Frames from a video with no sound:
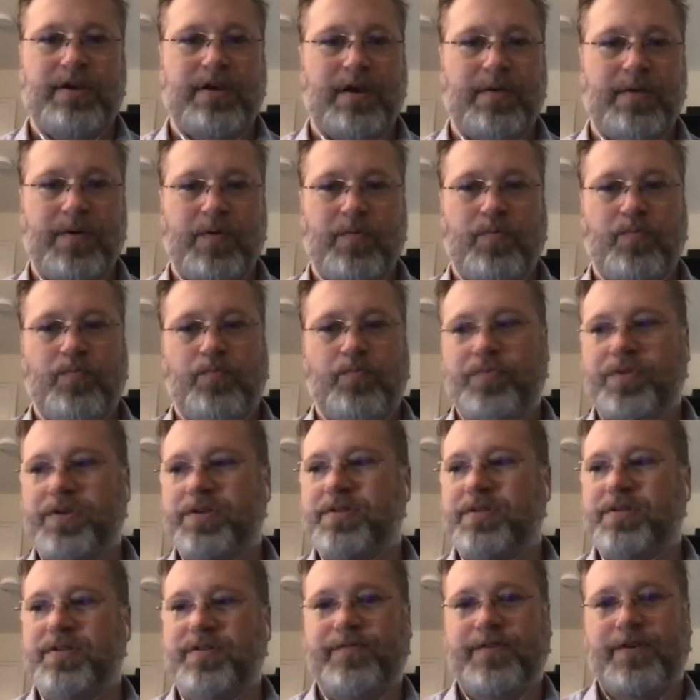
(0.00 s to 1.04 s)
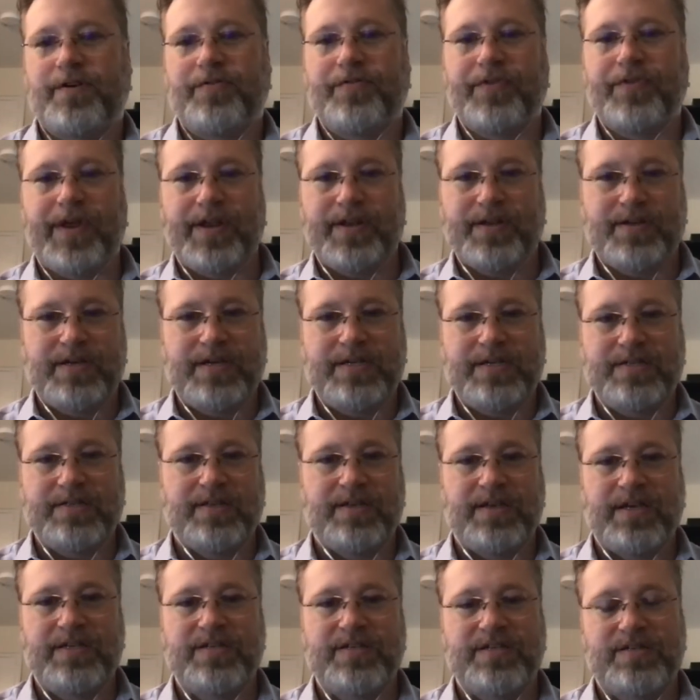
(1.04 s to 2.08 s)
I mean, this is a field that has
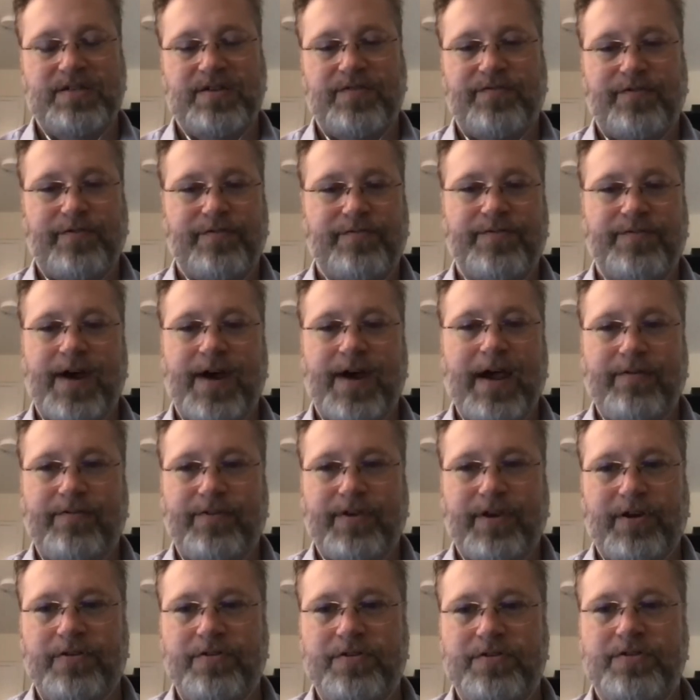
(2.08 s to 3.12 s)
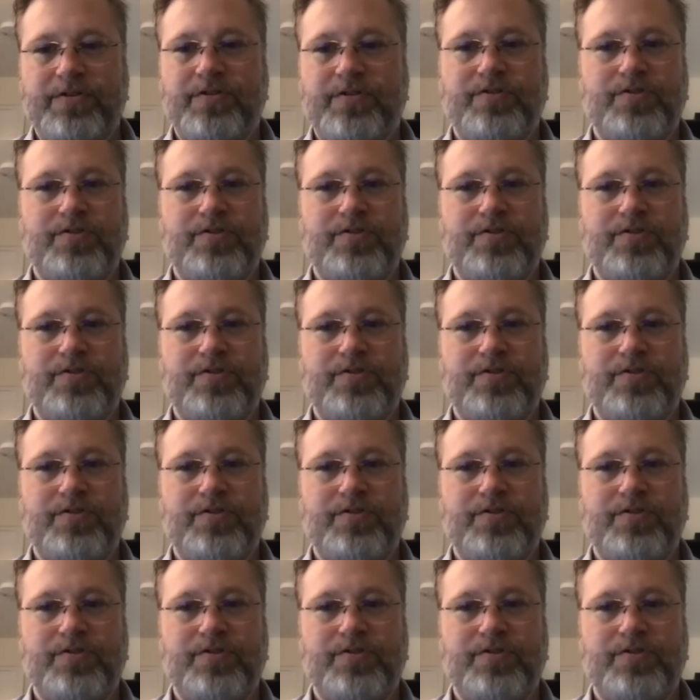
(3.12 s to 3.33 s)
existed for five years.